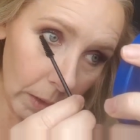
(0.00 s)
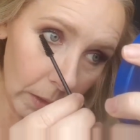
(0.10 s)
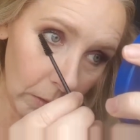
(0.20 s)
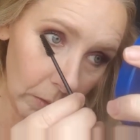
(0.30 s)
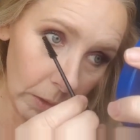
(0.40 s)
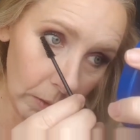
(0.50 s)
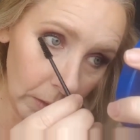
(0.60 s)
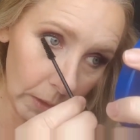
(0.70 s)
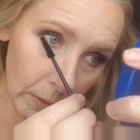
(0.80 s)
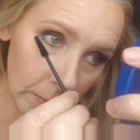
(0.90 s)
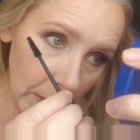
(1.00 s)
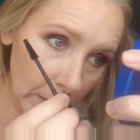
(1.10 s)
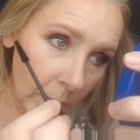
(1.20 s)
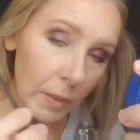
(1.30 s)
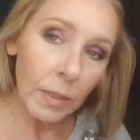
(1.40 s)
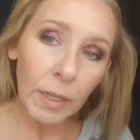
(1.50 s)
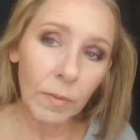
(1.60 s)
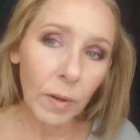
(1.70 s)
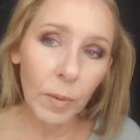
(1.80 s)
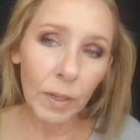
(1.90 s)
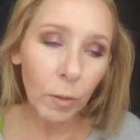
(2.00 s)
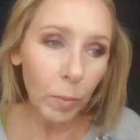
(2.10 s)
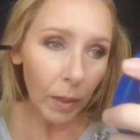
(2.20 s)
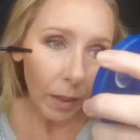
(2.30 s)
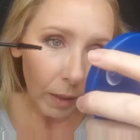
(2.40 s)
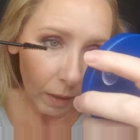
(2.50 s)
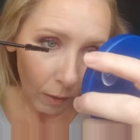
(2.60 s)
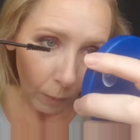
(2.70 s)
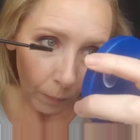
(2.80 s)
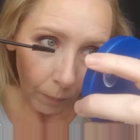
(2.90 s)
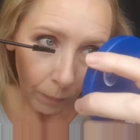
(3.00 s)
I totally do that sometimes. Like if I want to go big, you know,